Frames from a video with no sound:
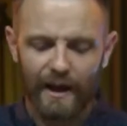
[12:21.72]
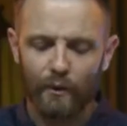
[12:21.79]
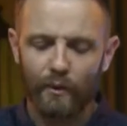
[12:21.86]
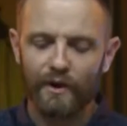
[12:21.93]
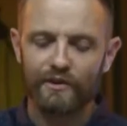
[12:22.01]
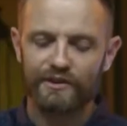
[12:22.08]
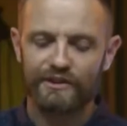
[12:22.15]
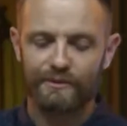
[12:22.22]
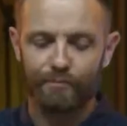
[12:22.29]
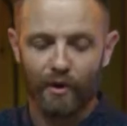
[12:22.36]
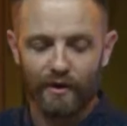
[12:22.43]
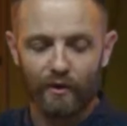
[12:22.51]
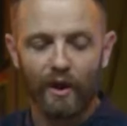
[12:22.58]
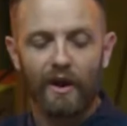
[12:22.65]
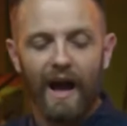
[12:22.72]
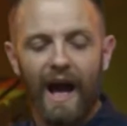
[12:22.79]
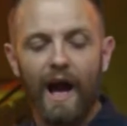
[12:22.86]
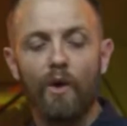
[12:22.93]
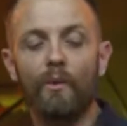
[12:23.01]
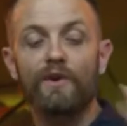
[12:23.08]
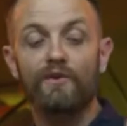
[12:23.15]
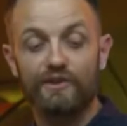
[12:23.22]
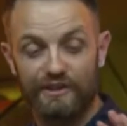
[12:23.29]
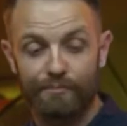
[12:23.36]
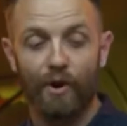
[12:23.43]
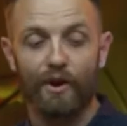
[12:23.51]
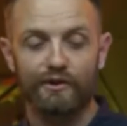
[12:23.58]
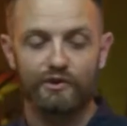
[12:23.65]
How do we respond? Look, how we
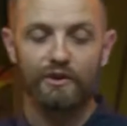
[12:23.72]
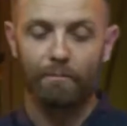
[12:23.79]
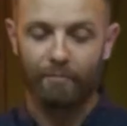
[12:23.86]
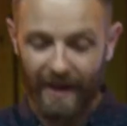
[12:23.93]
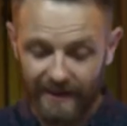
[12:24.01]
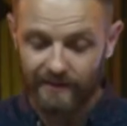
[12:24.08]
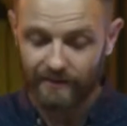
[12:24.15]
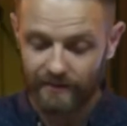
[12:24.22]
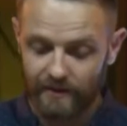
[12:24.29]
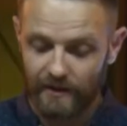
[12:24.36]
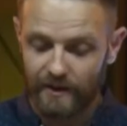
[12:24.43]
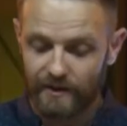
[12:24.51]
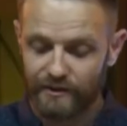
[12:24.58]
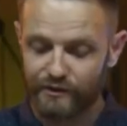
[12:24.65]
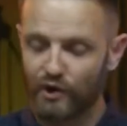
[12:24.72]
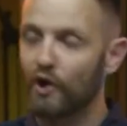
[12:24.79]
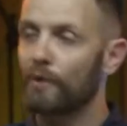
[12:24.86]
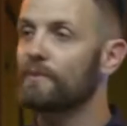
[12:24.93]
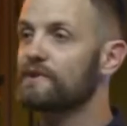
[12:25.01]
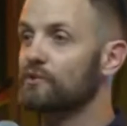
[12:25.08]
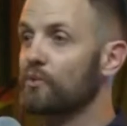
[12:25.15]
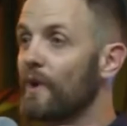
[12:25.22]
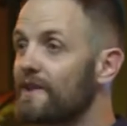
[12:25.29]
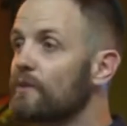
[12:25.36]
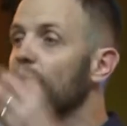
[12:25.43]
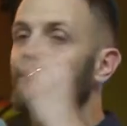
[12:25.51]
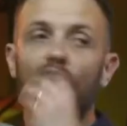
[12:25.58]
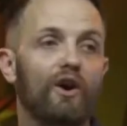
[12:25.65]
respond to the pain determines
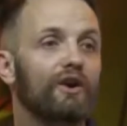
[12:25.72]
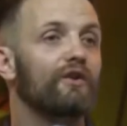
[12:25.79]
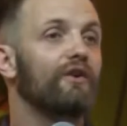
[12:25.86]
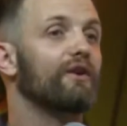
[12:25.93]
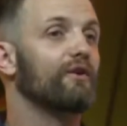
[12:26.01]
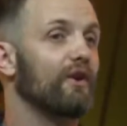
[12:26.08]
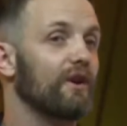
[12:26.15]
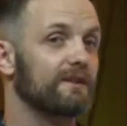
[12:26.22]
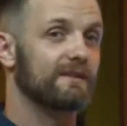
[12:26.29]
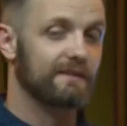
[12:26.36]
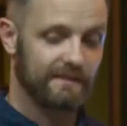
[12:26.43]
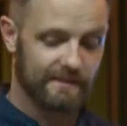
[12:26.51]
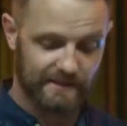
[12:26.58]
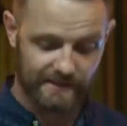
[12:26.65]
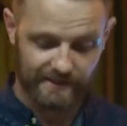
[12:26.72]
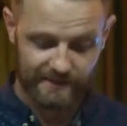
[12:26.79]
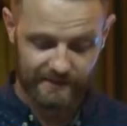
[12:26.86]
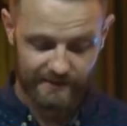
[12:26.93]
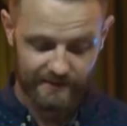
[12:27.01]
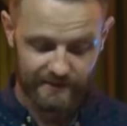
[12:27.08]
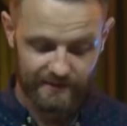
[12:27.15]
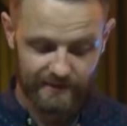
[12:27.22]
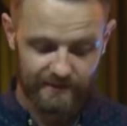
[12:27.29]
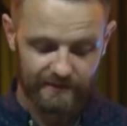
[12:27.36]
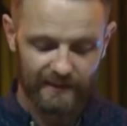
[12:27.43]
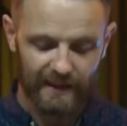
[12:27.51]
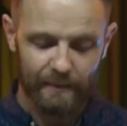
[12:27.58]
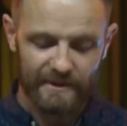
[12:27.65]
whether we conquer it or not.
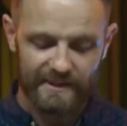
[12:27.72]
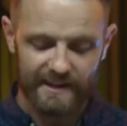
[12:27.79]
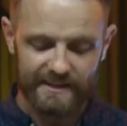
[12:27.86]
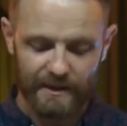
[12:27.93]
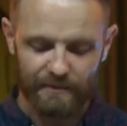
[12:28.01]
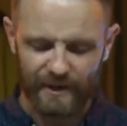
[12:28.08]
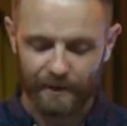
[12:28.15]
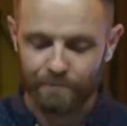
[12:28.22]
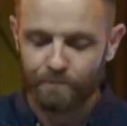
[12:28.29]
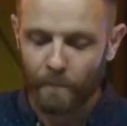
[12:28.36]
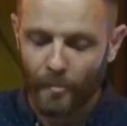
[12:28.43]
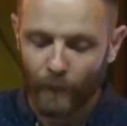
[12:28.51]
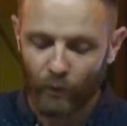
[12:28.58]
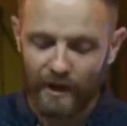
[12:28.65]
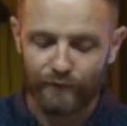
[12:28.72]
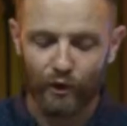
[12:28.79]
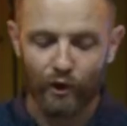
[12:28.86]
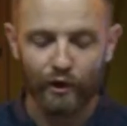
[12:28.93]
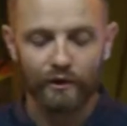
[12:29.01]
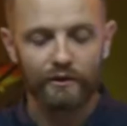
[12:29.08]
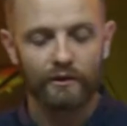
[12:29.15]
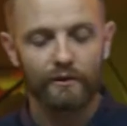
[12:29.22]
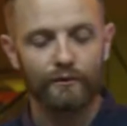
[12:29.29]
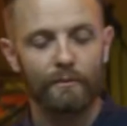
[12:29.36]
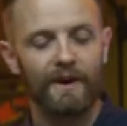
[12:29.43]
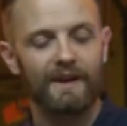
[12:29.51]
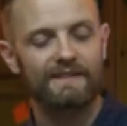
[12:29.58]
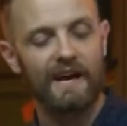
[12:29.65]
Now, let me say something. What I've learned
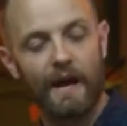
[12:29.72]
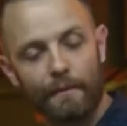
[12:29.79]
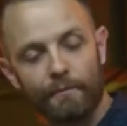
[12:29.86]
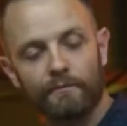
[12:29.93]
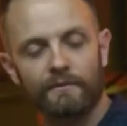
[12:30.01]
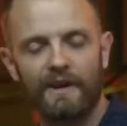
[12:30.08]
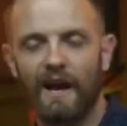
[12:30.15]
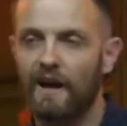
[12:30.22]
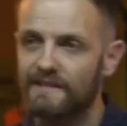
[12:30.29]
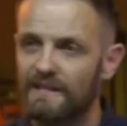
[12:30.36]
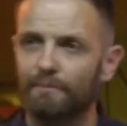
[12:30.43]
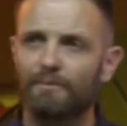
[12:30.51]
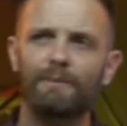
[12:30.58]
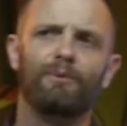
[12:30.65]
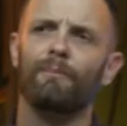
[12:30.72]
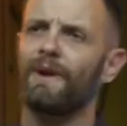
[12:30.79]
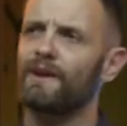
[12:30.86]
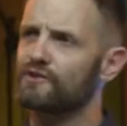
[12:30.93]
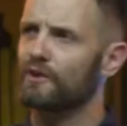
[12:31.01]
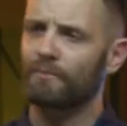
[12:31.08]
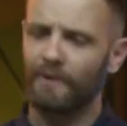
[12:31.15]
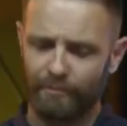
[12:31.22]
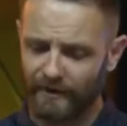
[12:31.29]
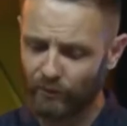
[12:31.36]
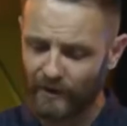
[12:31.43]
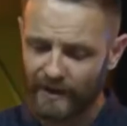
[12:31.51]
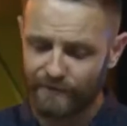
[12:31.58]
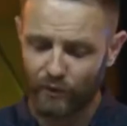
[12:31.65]
from my time counseling people, mentoring people
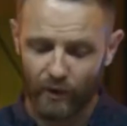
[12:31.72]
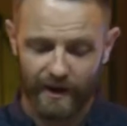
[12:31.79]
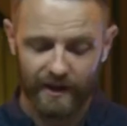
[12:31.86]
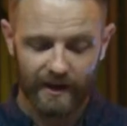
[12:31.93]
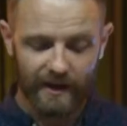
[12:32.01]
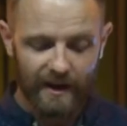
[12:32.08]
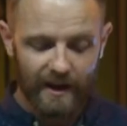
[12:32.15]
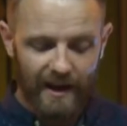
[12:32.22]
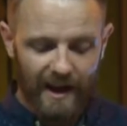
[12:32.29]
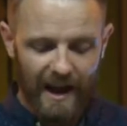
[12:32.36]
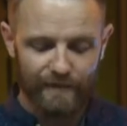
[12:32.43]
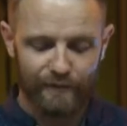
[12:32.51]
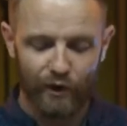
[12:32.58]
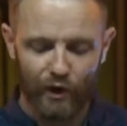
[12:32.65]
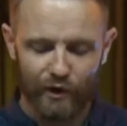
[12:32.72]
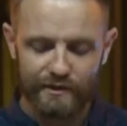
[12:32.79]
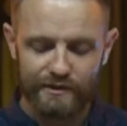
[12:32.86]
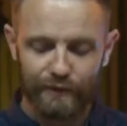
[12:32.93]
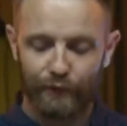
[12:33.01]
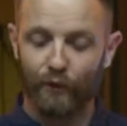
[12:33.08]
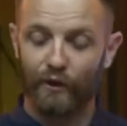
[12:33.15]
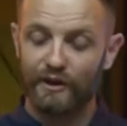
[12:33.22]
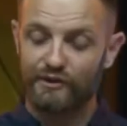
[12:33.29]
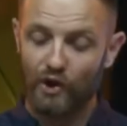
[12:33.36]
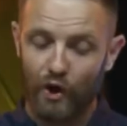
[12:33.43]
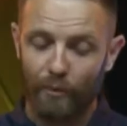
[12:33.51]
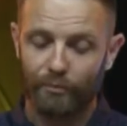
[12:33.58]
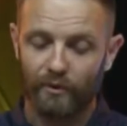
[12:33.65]
in whatever way, I've learned, for
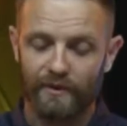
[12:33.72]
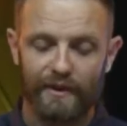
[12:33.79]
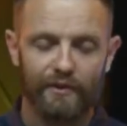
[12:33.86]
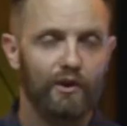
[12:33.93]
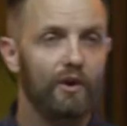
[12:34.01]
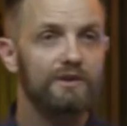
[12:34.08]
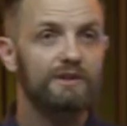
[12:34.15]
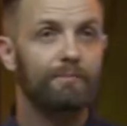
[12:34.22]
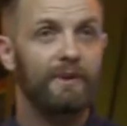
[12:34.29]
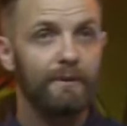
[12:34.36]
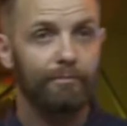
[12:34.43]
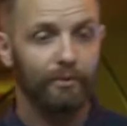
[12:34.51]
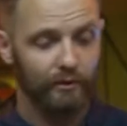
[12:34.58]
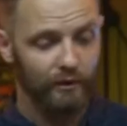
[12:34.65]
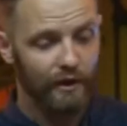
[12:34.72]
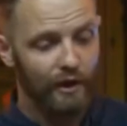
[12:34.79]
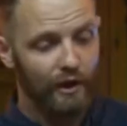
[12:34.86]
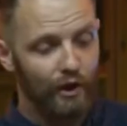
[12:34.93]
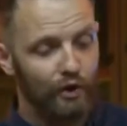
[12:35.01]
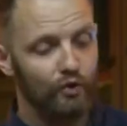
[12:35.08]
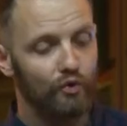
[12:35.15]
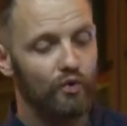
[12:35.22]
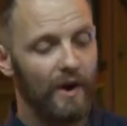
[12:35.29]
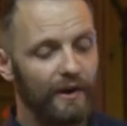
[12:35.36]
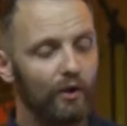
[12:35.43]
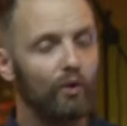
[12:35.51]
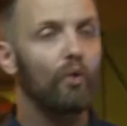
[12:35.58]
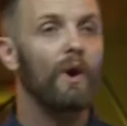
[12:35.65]
example, that those people who
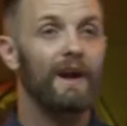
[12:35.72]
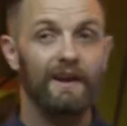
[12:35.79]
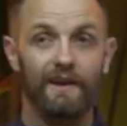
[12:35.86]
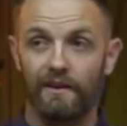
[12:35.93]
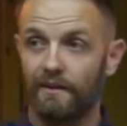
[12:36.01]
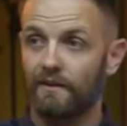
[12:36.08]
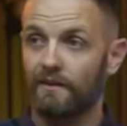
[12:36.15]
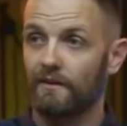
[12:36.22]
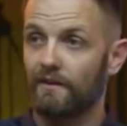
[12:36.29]
run away